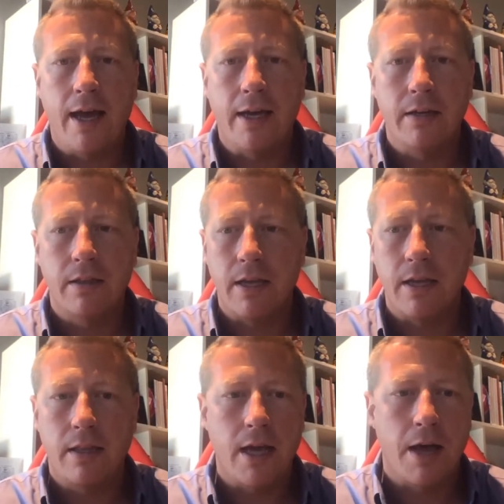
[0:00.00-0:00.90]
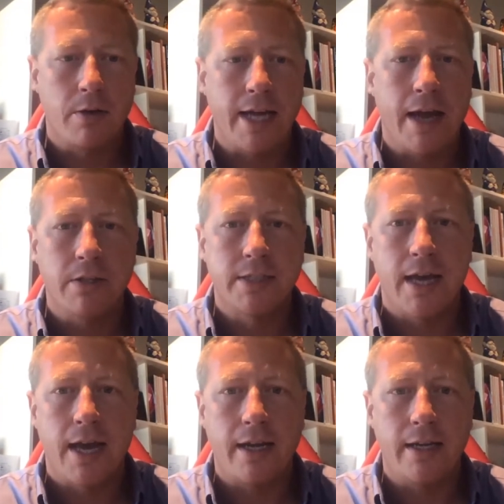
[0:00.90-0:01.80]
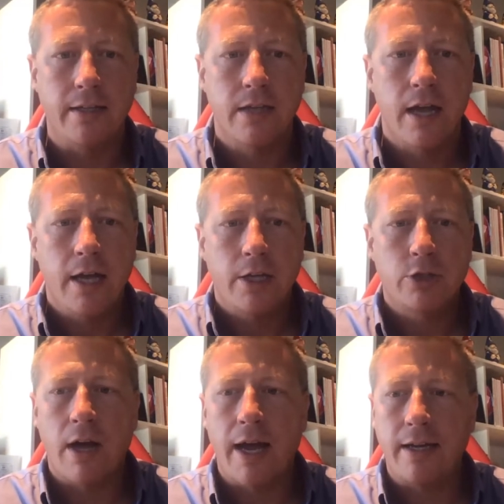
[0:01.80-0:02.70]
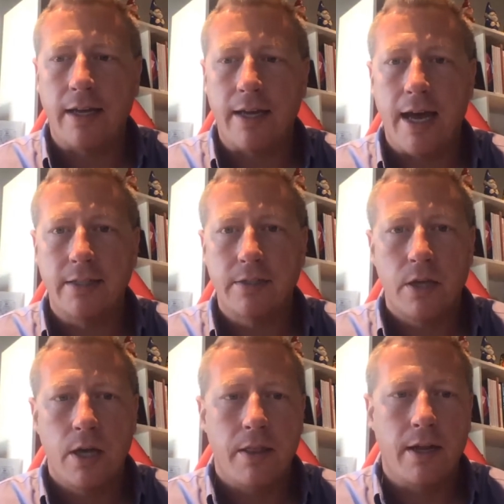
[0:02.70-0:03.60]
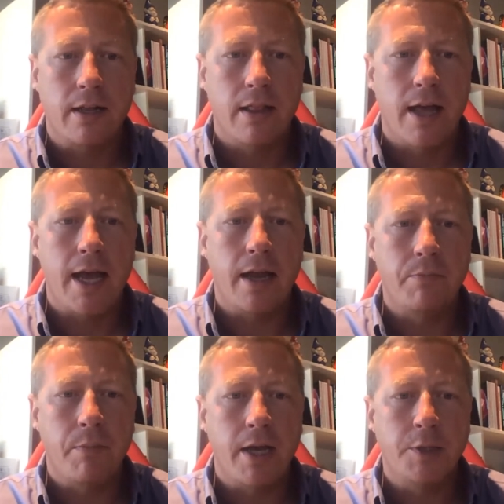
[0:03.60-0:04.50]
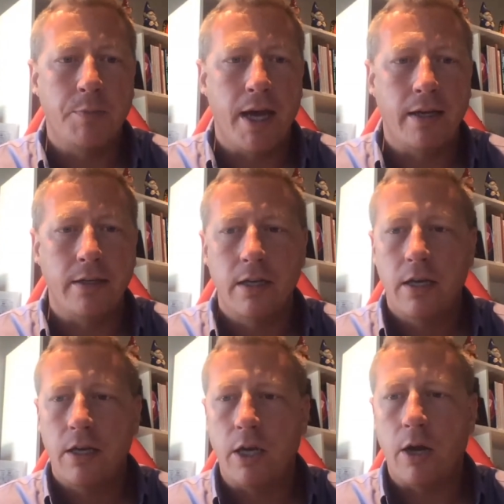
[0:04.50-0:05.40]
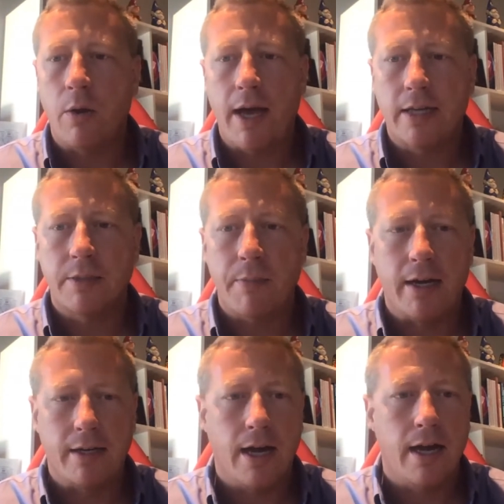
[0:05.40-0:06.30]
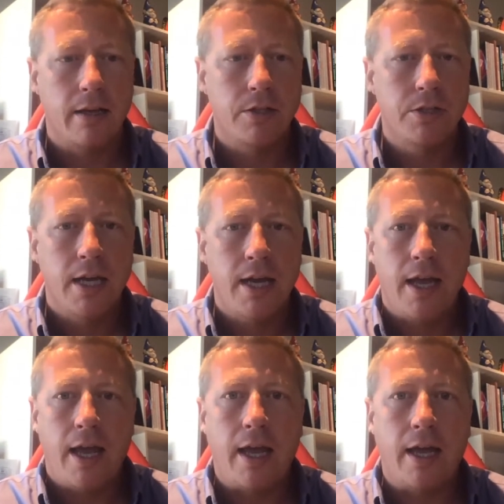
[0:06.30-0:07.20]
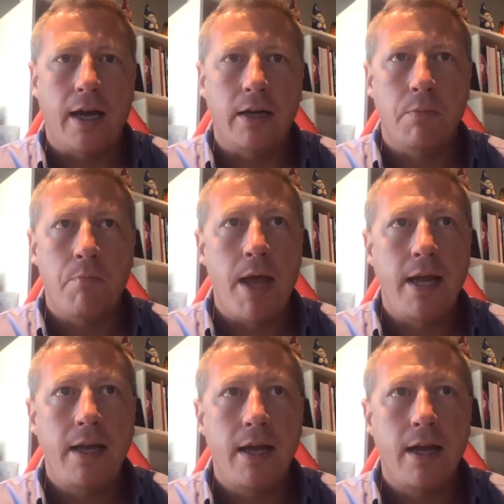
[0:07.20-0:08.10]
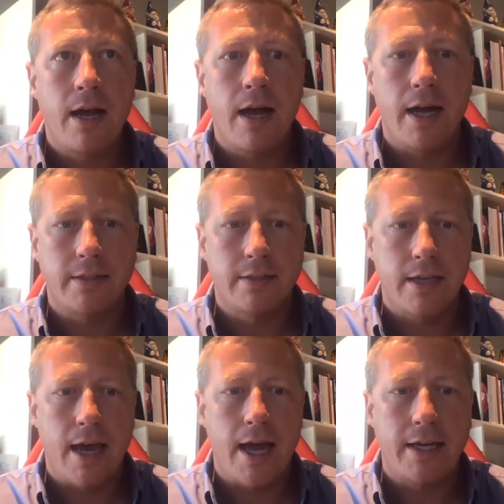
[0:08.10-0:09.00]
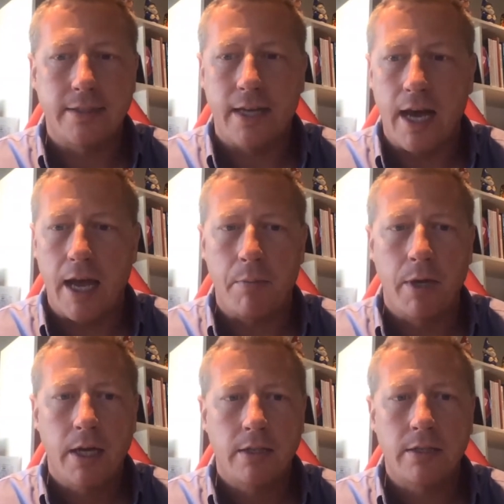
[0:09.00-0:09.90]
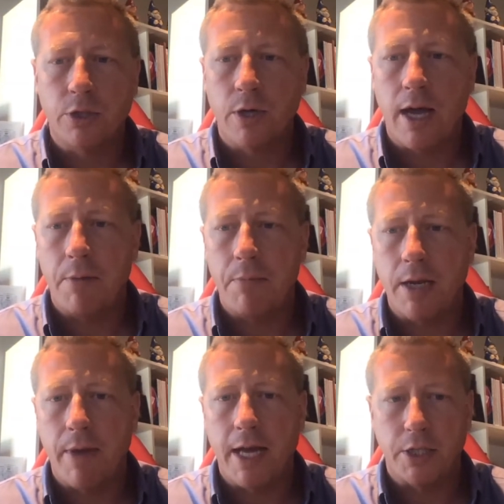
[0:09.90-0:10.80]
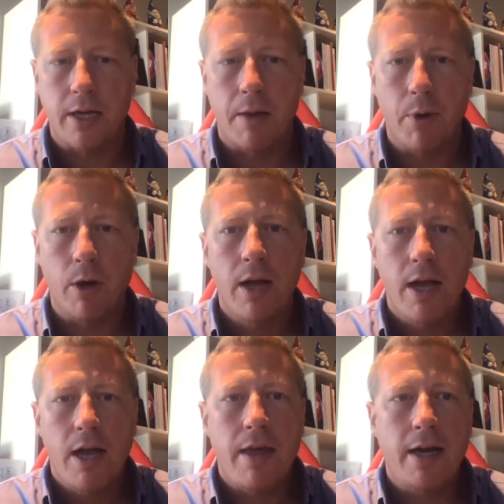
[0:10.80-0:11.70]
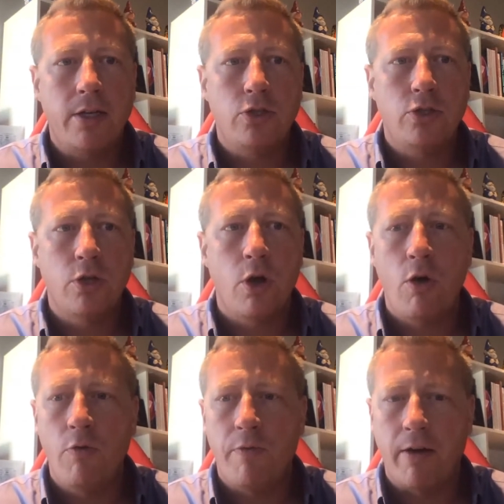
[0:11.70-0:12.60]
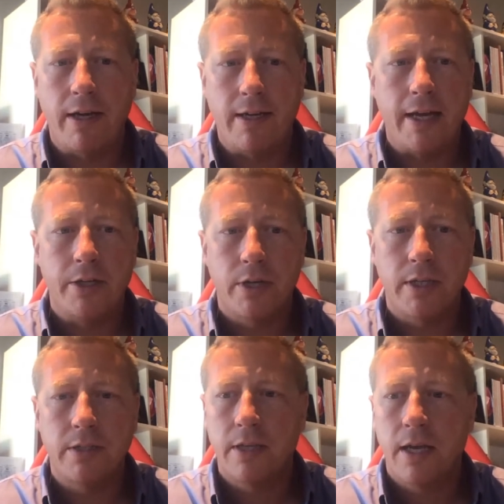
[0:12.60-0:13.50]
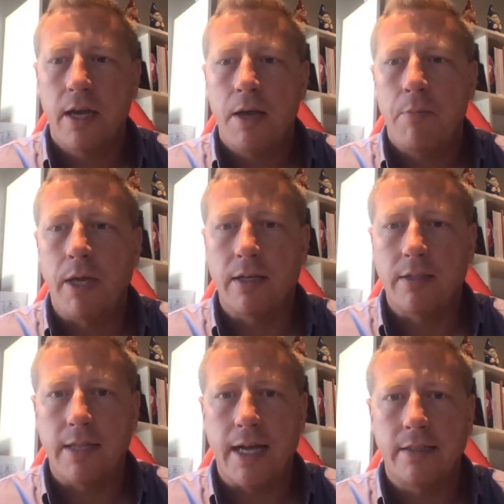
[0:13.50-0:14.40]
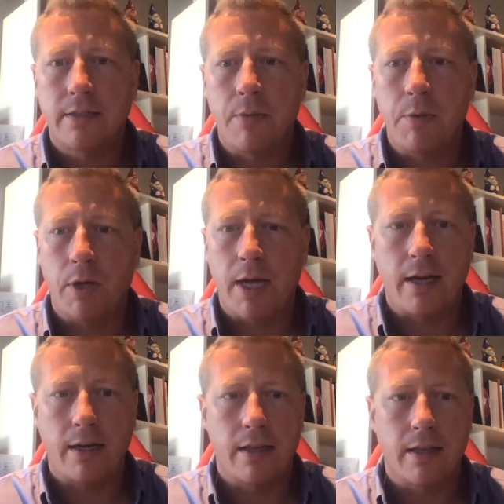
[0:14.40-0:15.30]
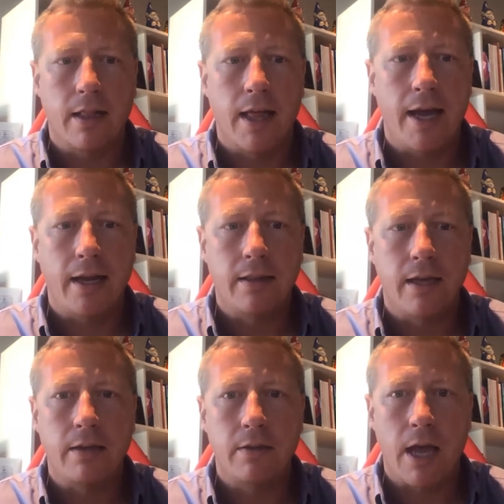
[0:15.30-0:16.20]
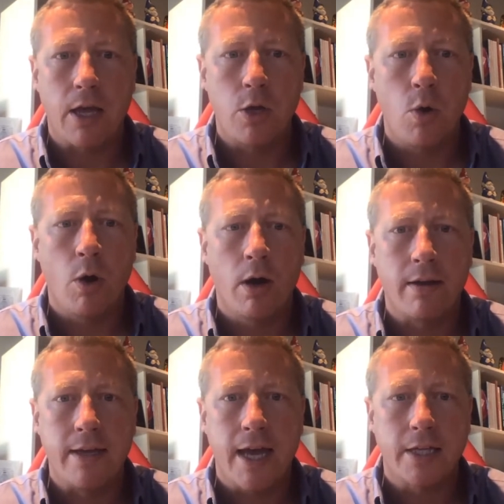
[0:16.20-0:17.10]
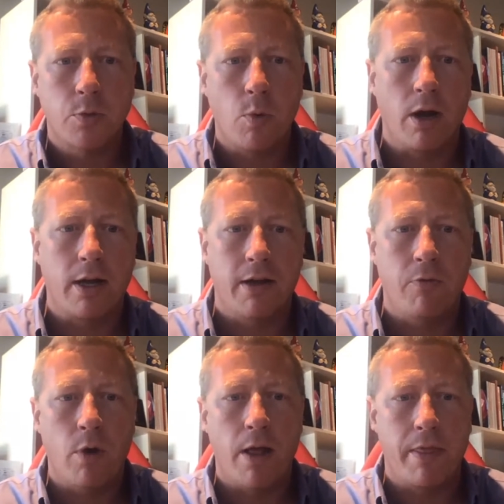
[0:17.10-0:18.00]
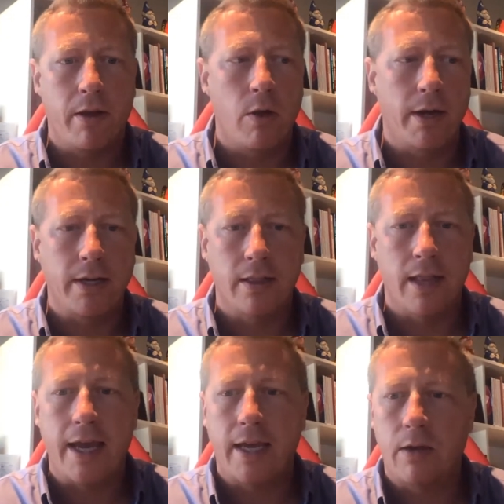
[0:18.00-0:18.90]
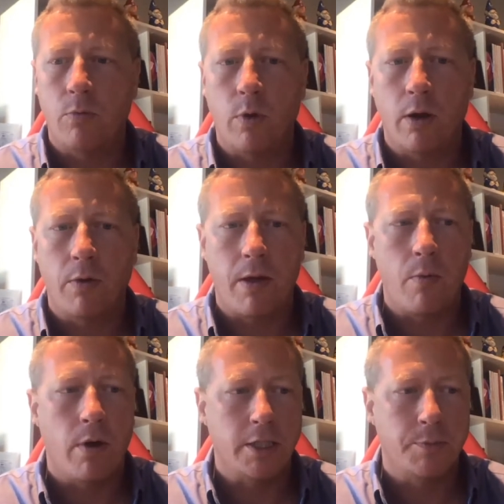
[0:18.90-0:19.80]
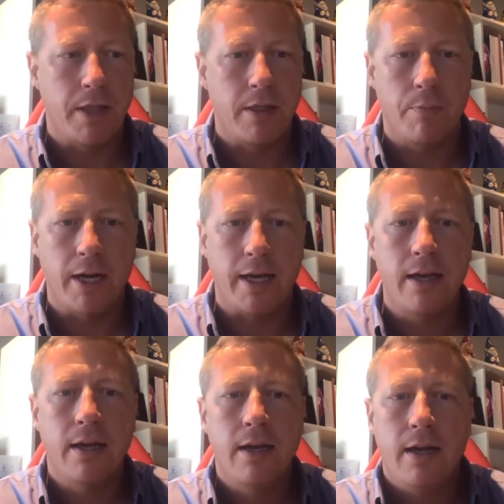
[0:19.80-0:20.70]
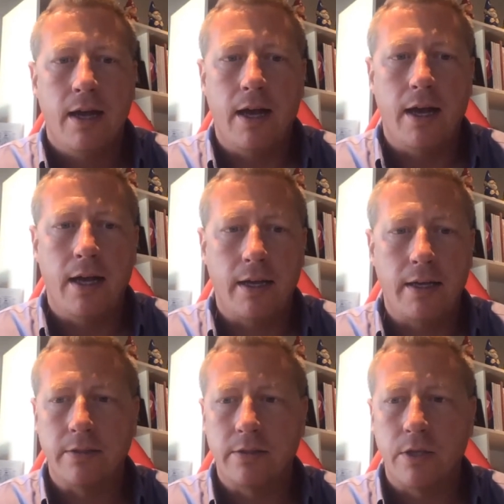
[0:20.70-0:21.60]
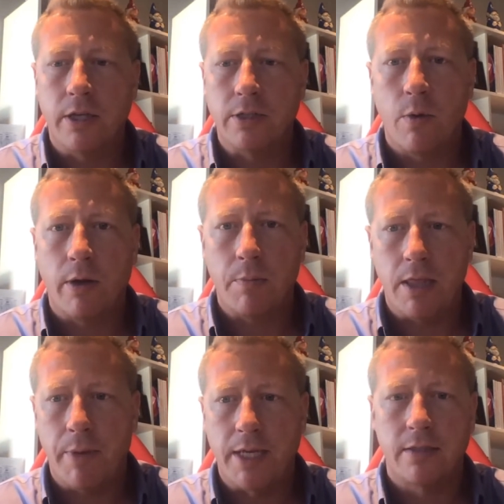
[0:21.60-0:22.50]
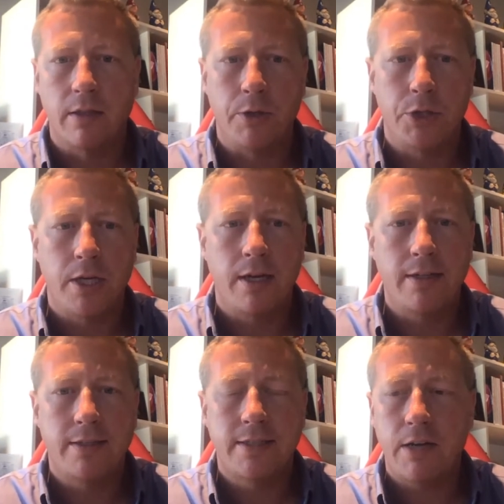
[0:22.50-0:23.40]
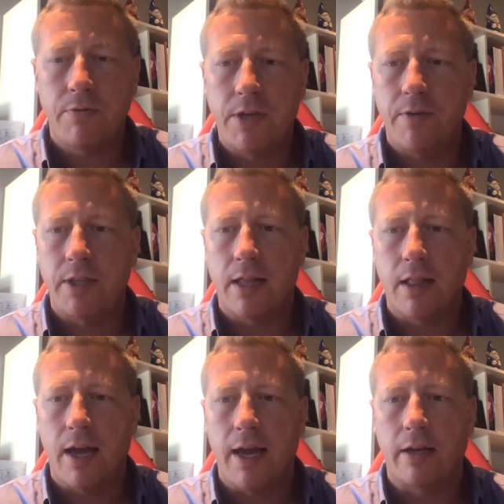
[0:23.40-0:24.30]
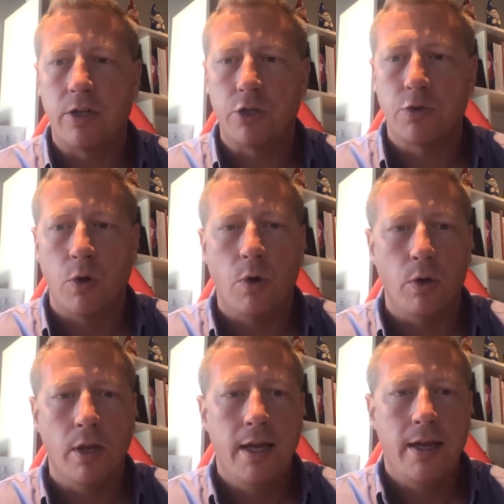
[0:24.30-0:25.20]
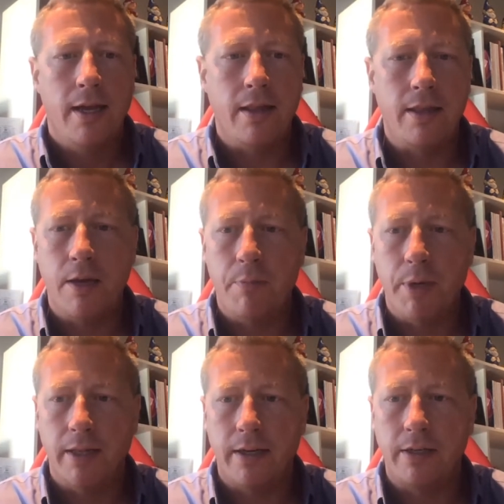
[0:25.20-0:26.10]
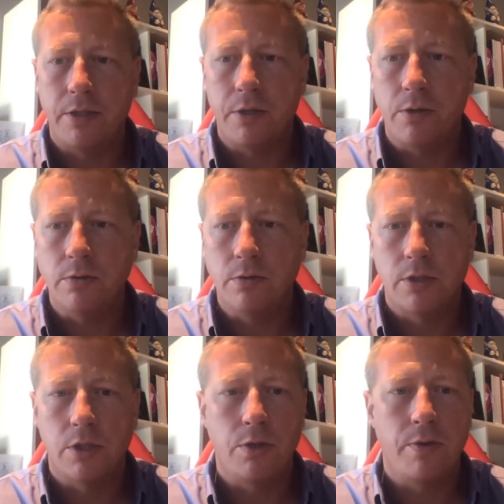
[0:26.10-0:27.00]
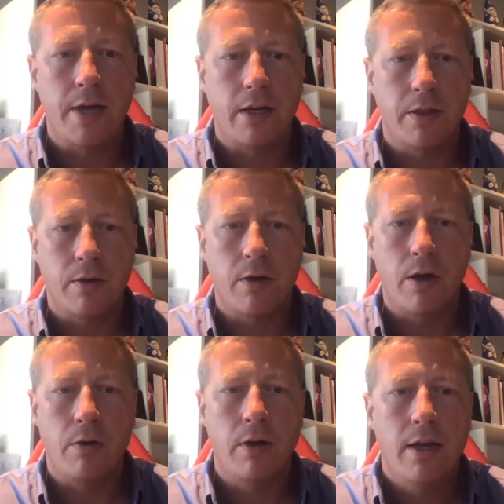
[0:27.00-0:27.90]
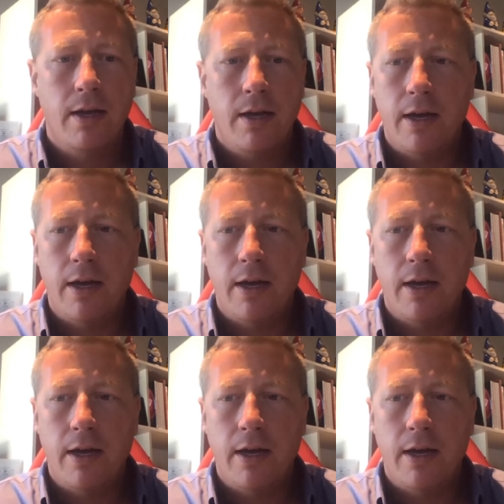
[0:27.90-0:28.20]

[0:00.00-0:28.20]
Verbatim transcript: And the other downside is trying to guess that a client may spend X amount of dollars and making cuts ahead of time to try and meet a magic number. That is so very dangerous, because that's communicating to the client that your guesswork of what they're going to like and where they want to spend their money is going to be the best solution, instead of giving the client control and the ability to do that on their own.